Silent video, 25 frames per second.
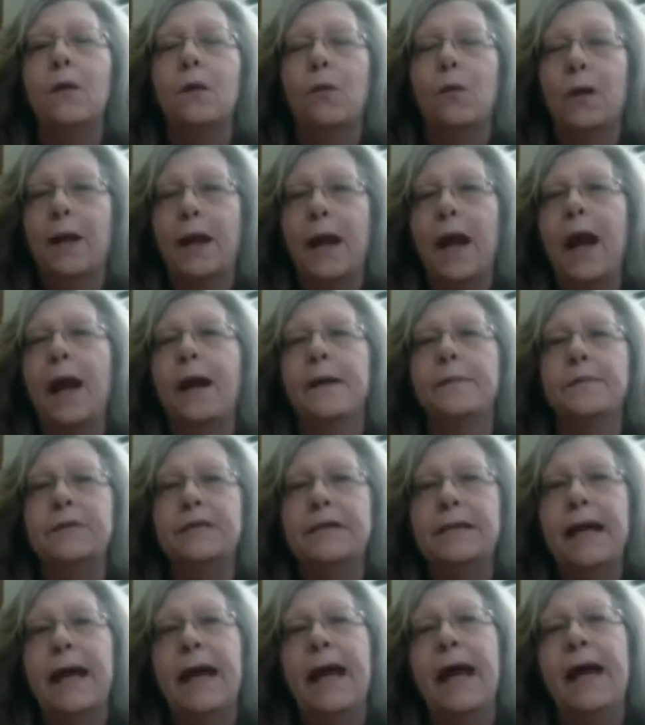when I'm
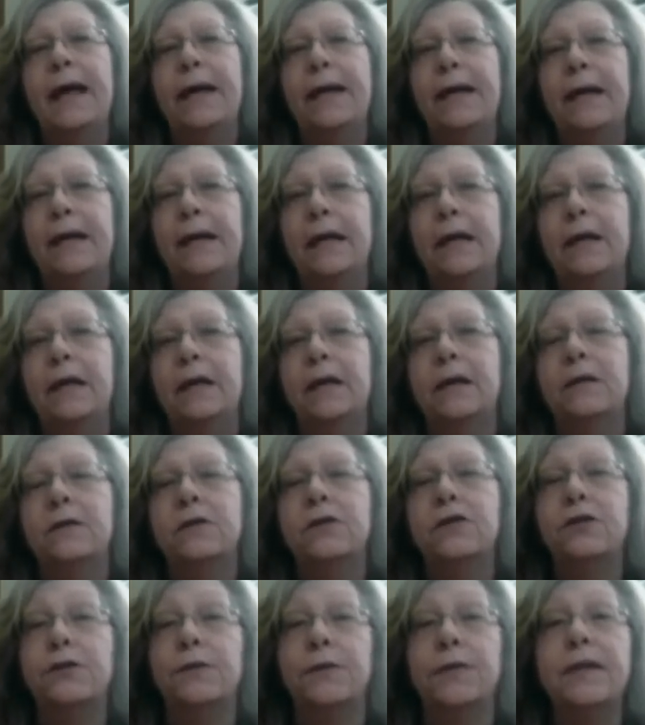tatting
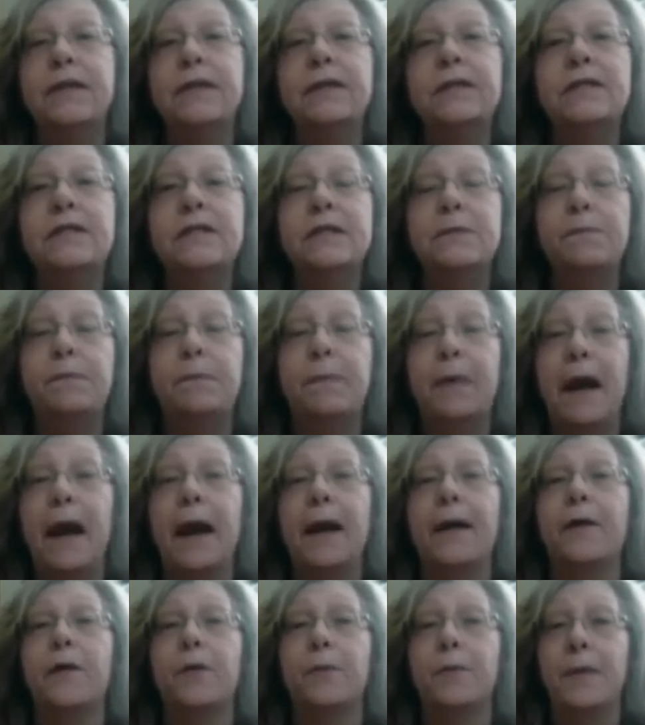to
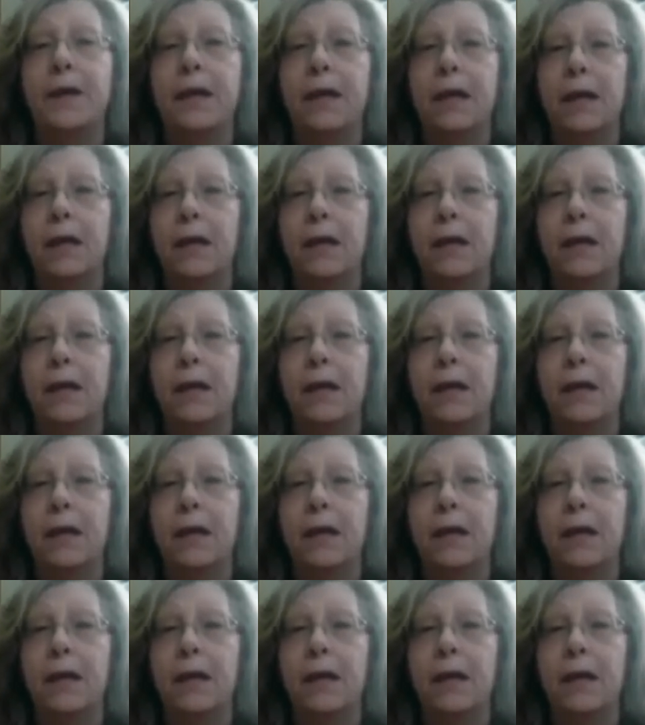inspire me.